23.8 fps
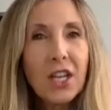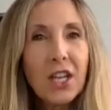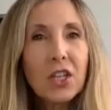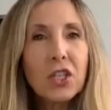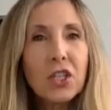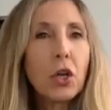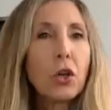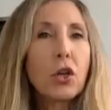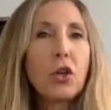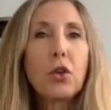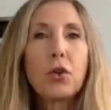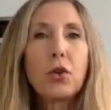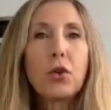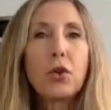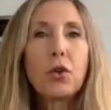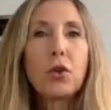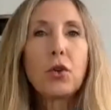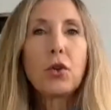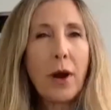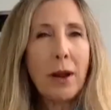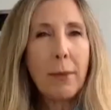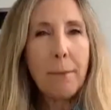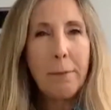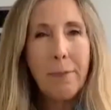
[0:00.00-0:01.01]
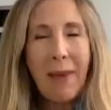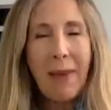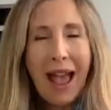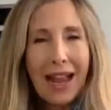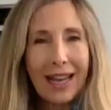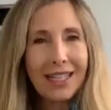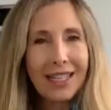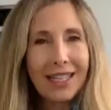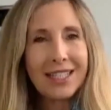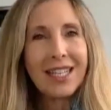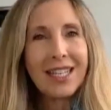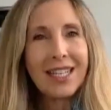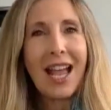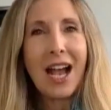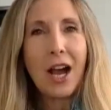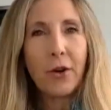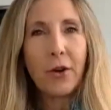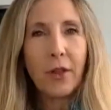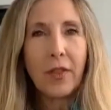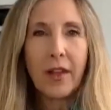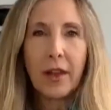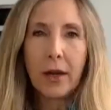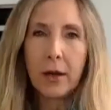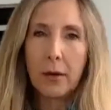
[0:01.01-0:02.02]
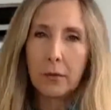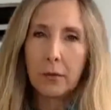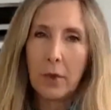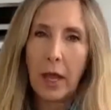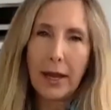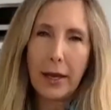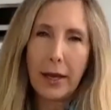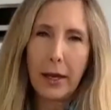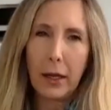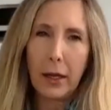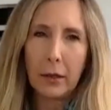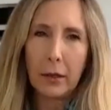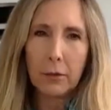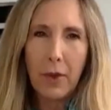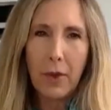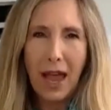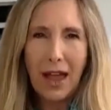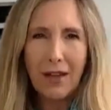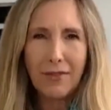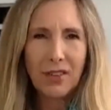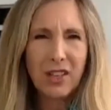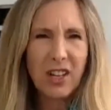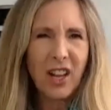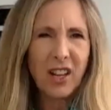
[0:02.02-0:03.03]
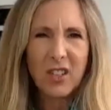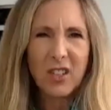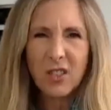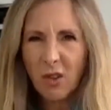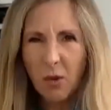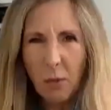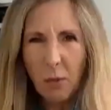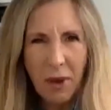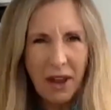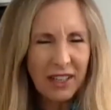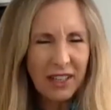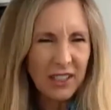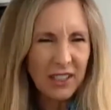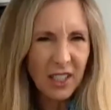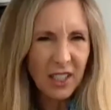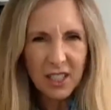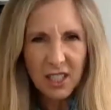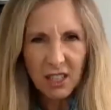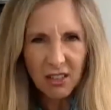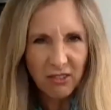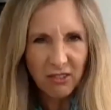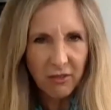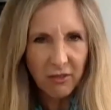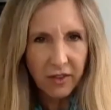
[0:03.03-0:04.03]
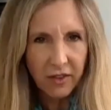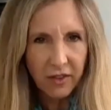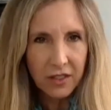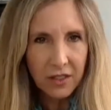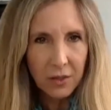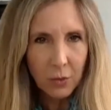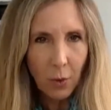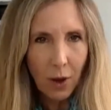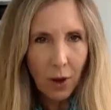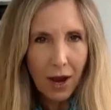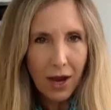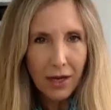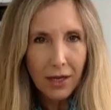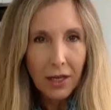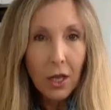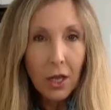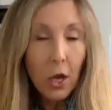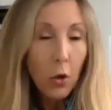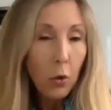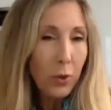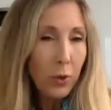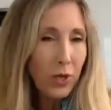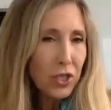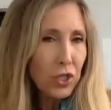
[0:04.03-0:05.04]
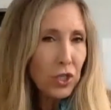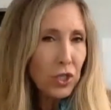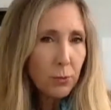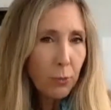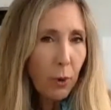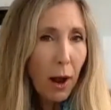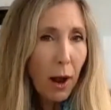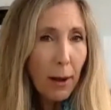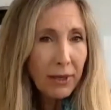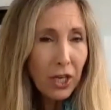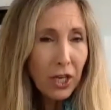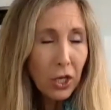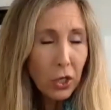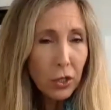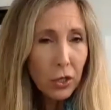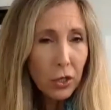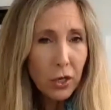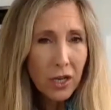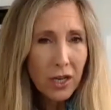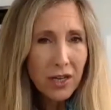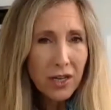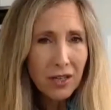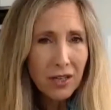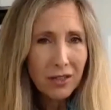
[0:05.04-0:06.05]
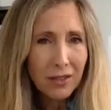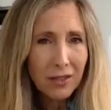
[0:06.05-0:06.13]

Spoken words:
So you don't want to back it down and then have a nice romantic dinner this way, which is probably good,